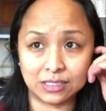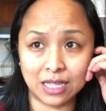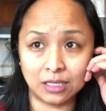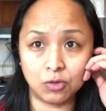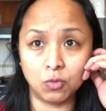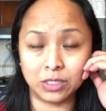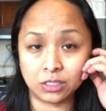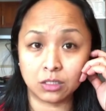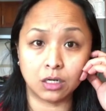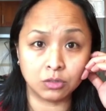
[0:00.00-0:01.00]
then you will
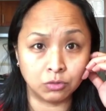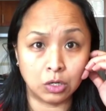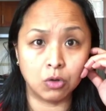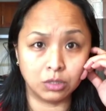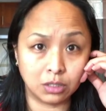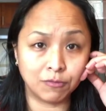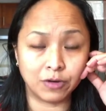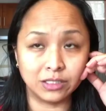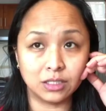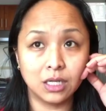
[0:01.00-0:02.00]
start to know the
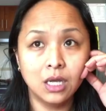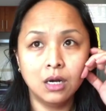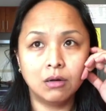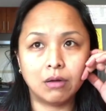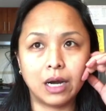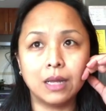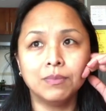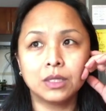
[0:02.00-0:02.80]
difference, right?